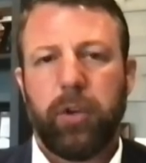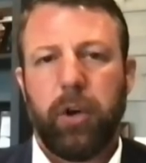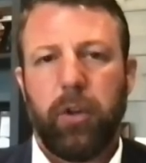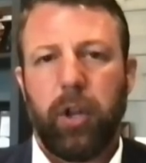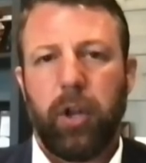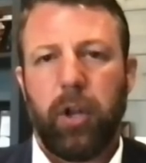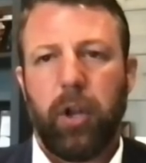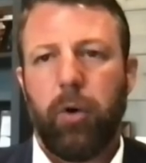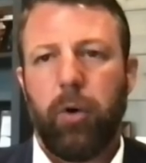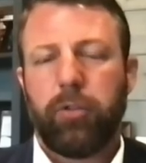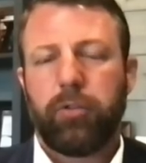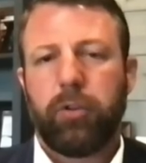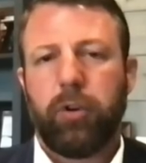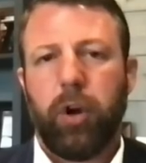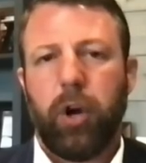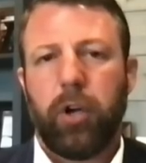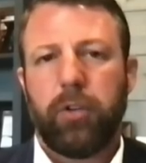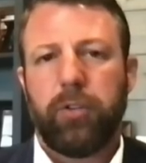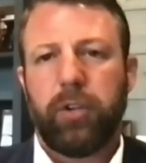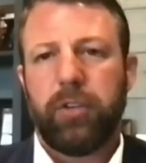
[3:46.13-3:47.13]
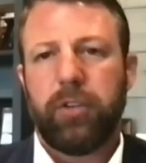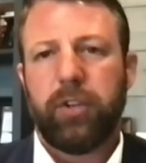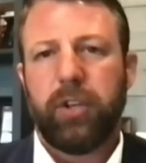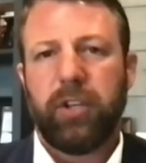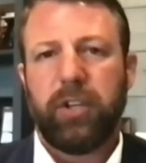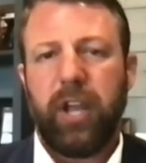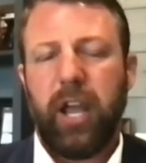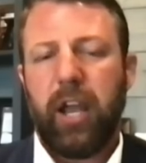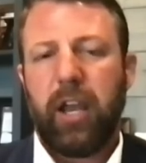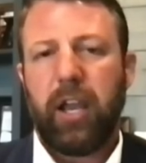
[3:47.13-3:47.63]
saw the lowest crossings
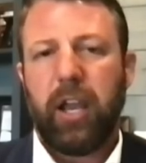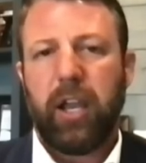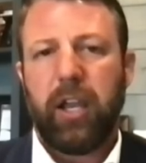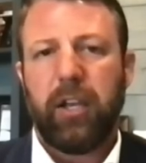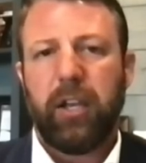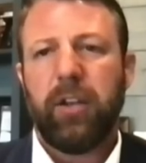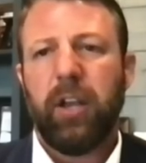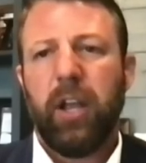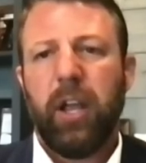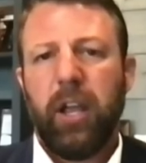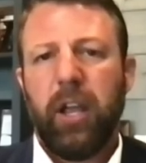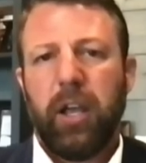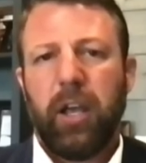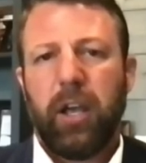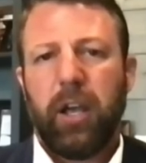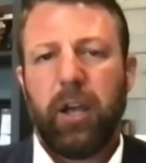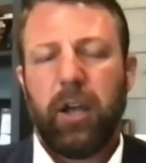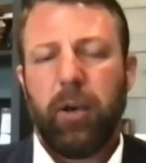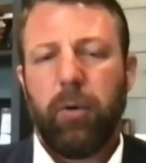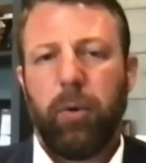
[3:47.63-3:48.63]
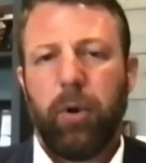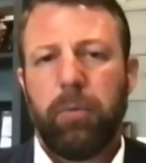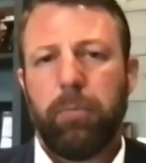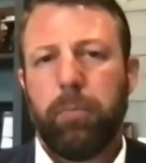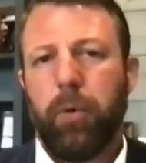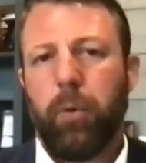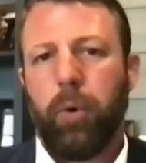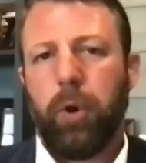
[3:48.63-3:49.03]
in decade uh, when